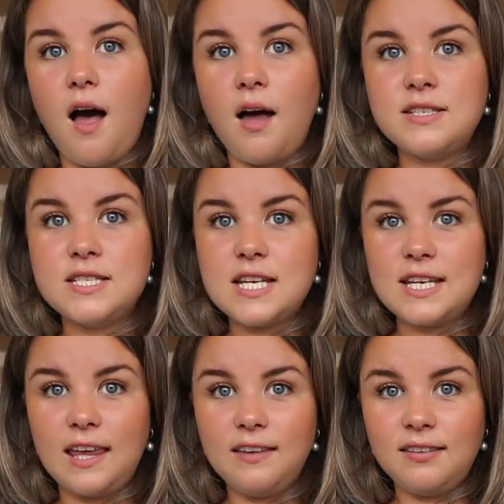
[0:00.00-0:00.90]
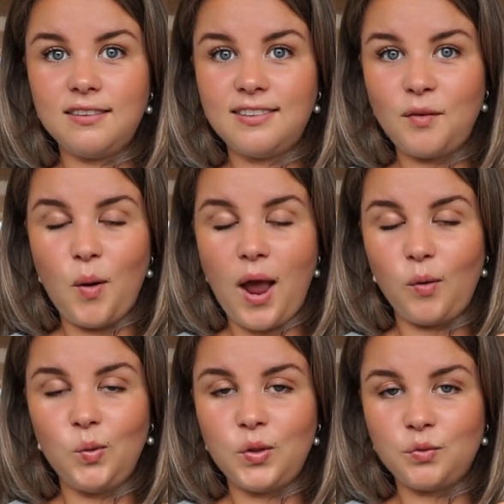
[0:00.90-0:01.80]
underneath where
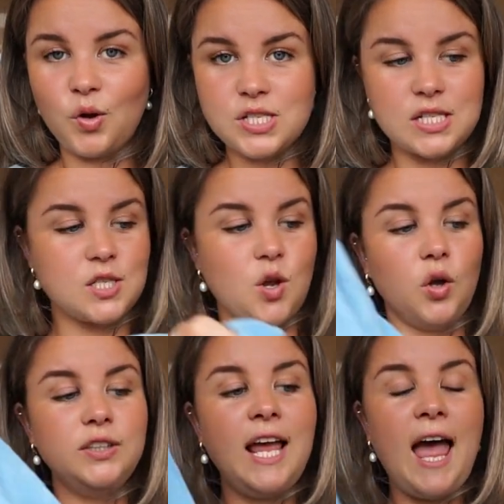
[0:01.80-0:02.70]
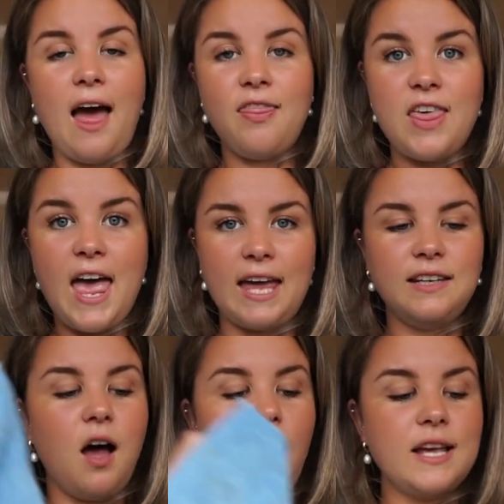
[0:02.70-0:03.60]
all the rosin has gone, and
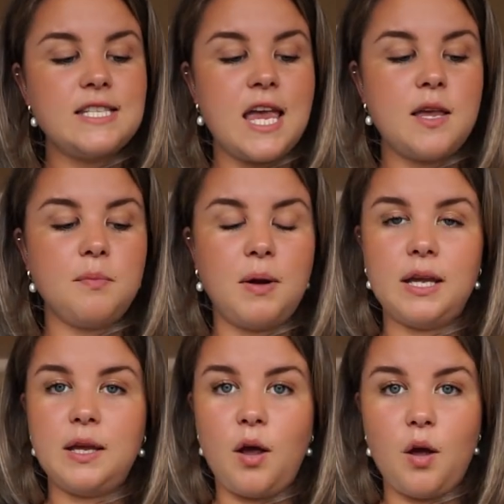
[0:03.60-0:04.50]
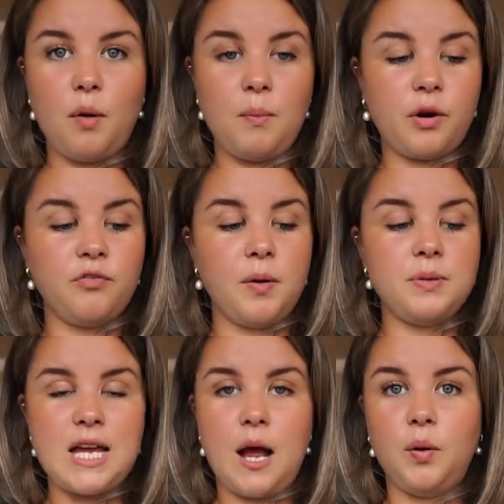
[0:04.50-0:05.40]
then I take my microfiber
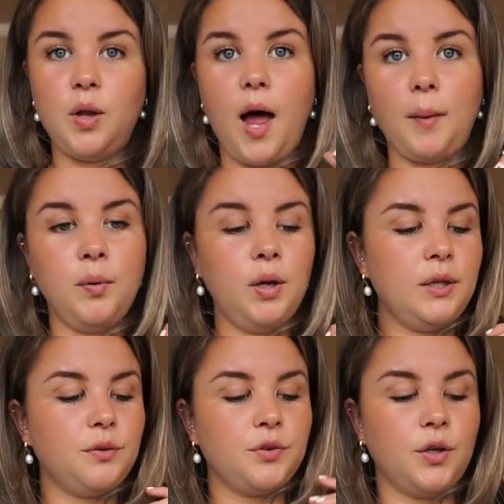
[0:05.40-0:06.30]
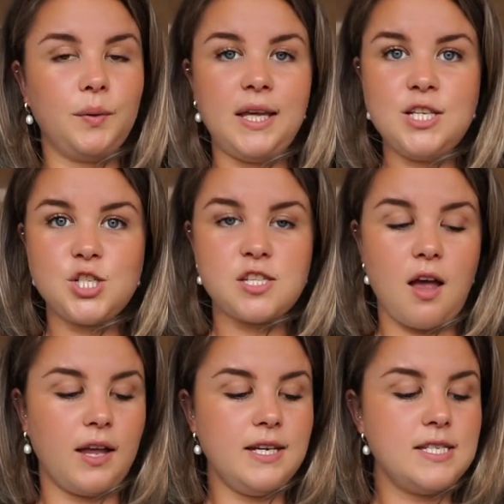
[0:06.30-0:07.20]
towel, I pull it through each
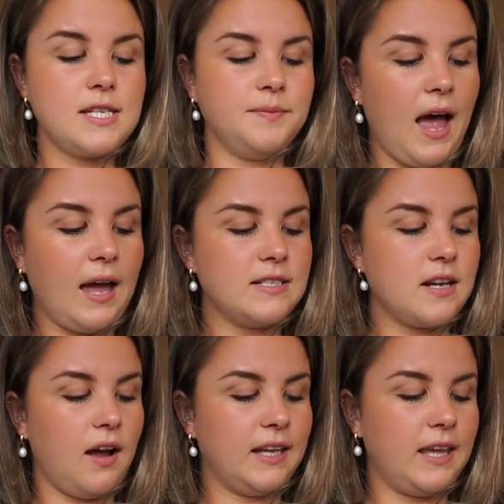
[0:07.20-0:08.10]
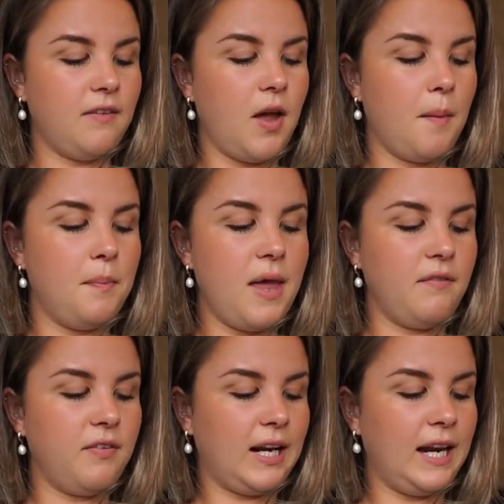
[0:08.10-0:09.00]
side, and I give it a bit
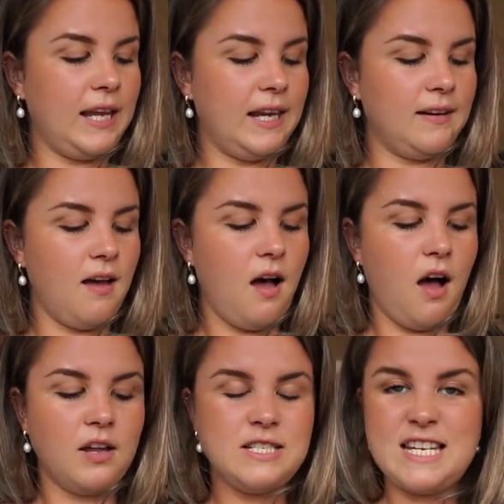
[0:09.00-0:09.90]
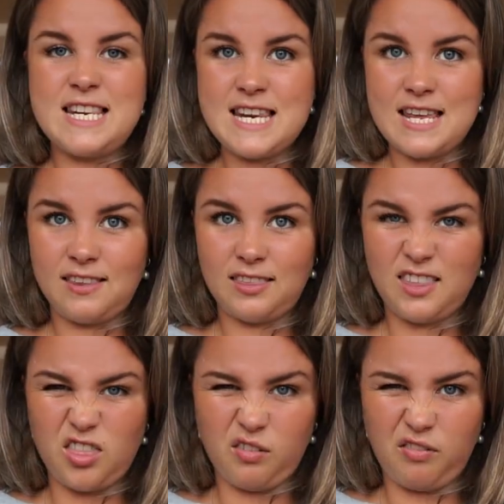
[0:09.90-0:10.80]
of a clean underneath
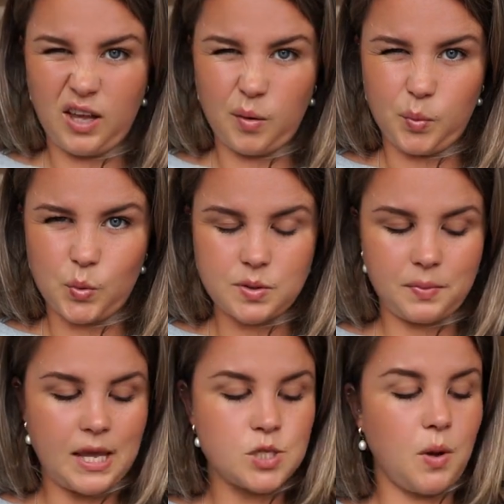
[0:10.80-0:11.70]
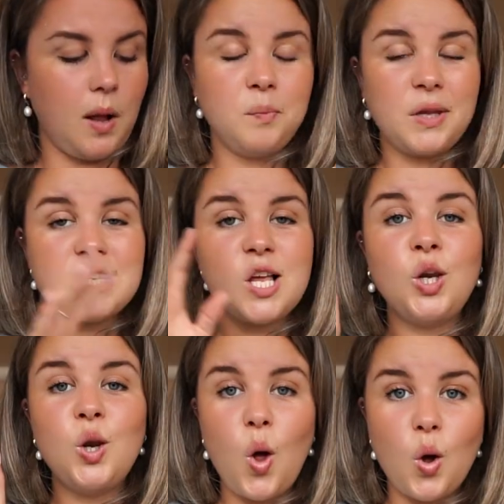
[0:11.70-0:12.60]
the fingerboard a bit as well, because a
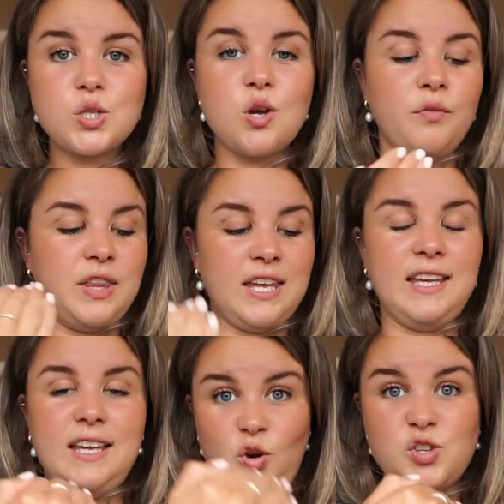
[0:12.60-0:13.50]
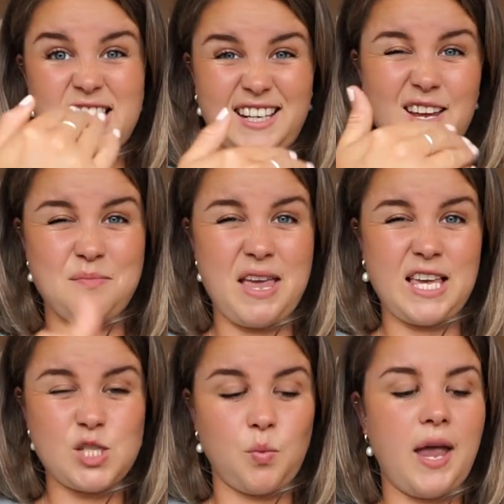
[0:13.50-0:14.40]
lot of the rosin can make
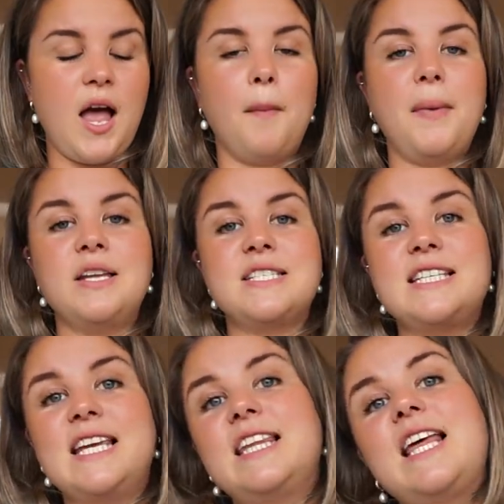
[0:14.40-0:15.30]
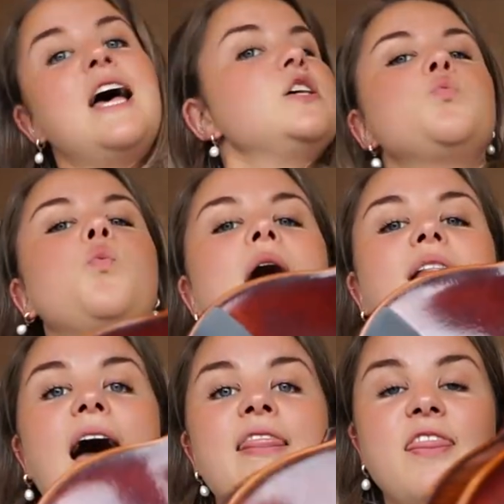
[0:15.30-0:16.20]
its way up underneath as
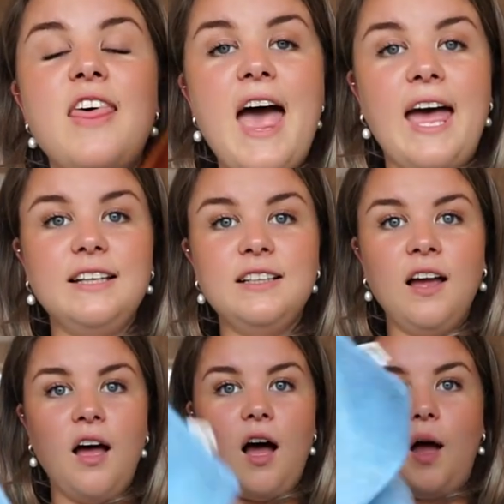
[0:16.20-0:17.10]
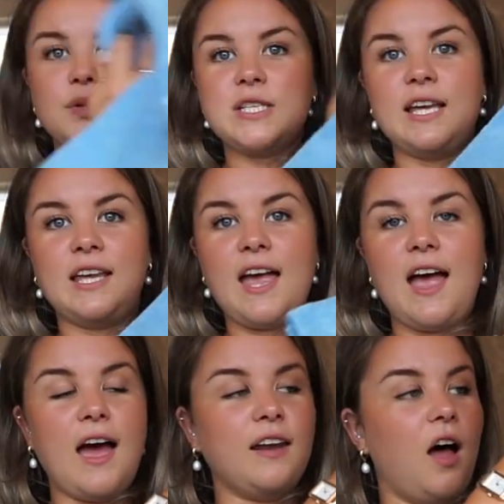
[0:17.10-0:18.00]
well. And then I will take it
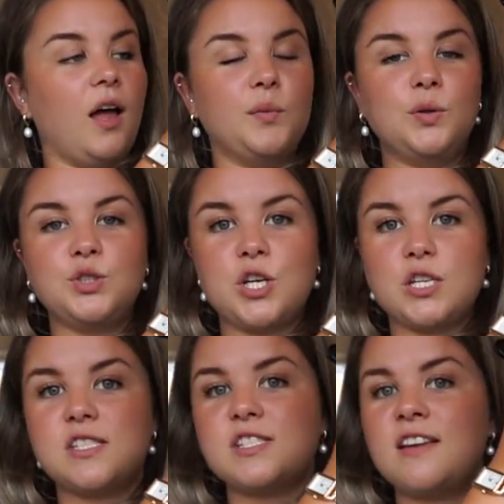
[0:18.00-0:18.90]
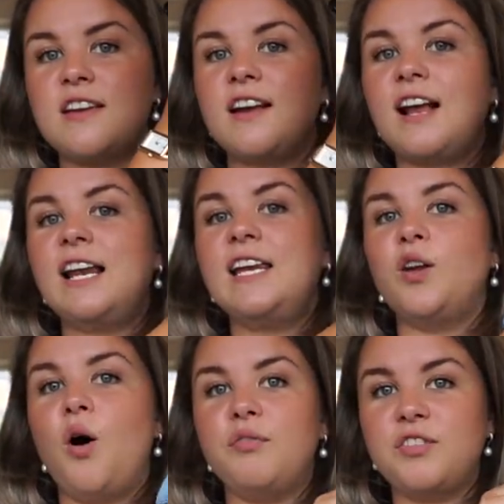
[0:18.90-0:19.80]
and I will just clean
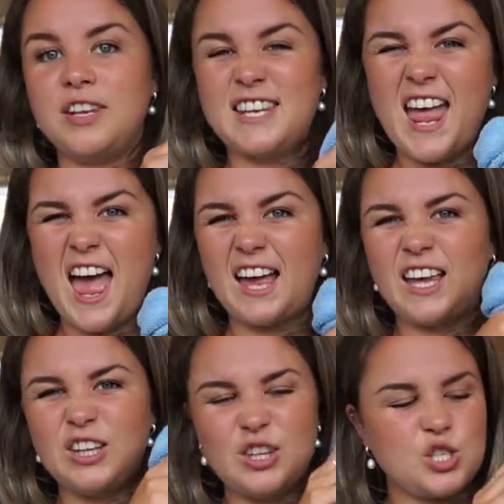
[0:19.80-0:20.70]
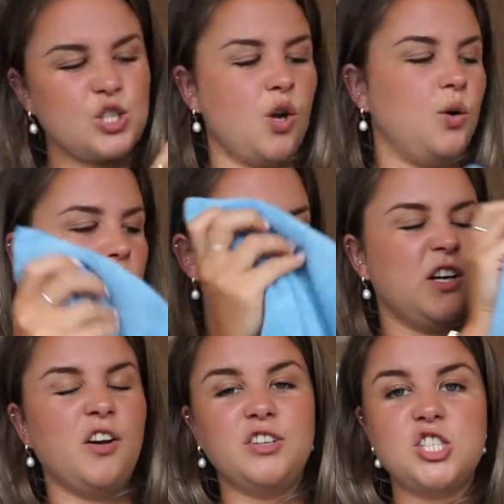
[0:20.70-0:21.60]
off the neck and the shoulder
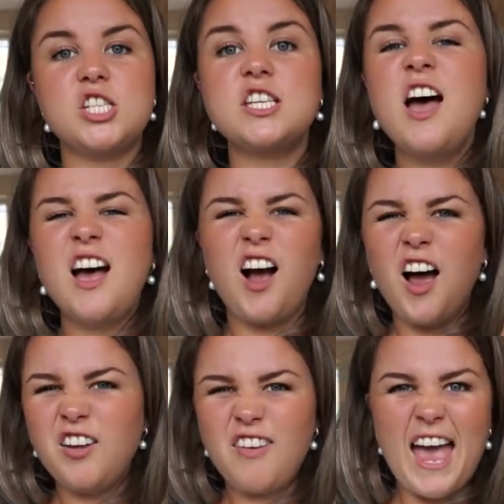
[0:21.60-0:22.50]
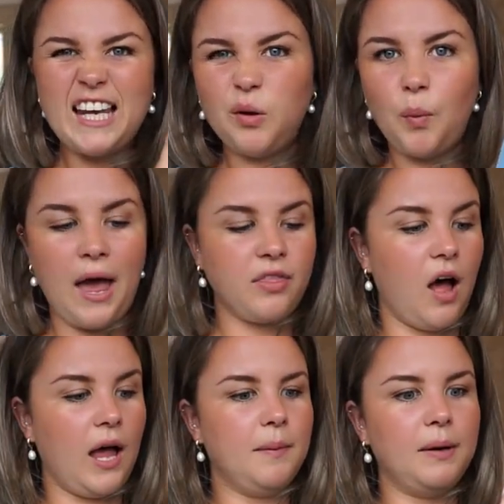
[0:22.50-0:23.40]
and just kind of anywhere that
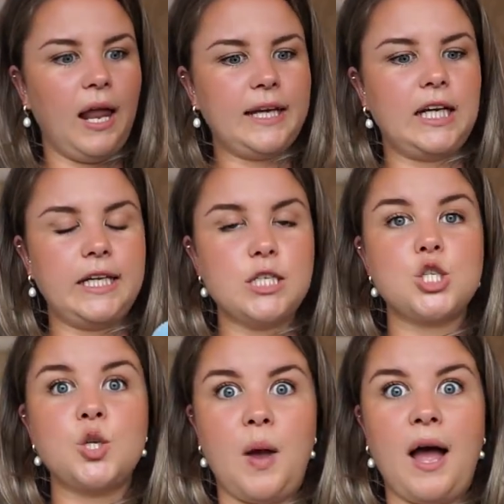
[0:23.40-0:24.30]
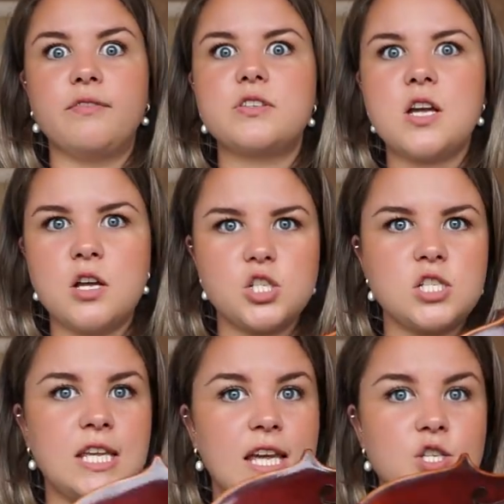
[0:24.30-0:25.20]
I am likely to have
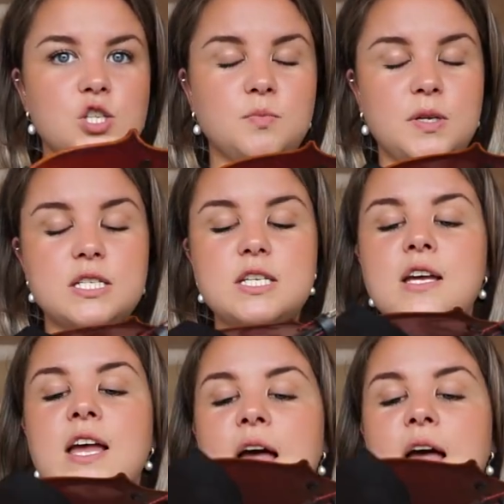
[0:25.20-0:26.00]
touched the instrument